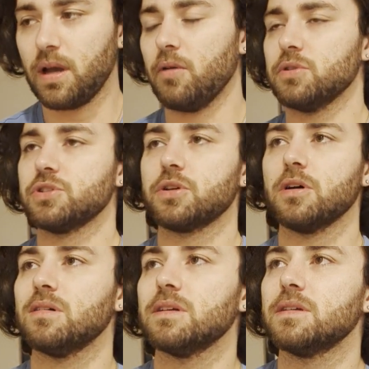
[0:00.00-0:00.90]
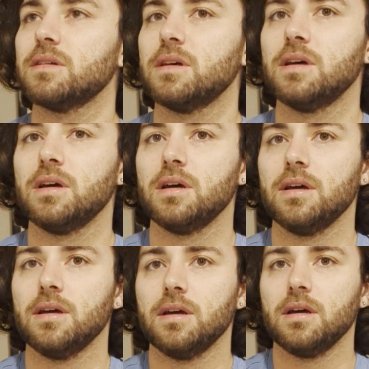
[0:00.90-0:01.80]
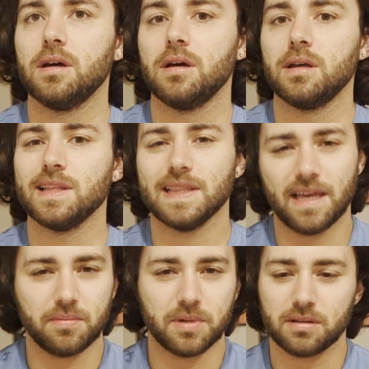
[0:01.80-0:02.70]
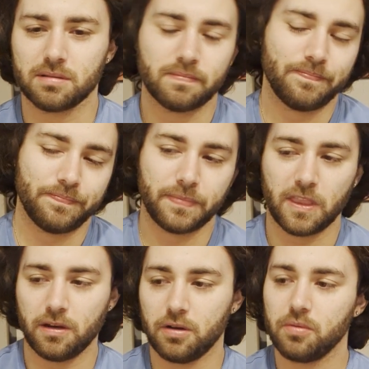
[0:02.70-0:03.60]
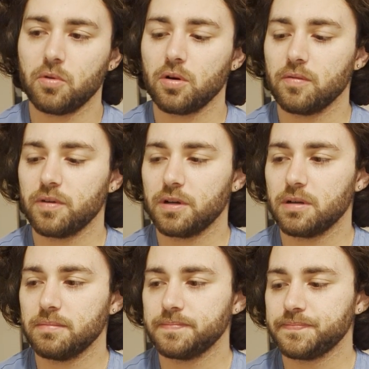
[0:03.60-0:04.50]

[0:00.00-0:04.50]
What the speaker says: how would you call it, layman, more of a,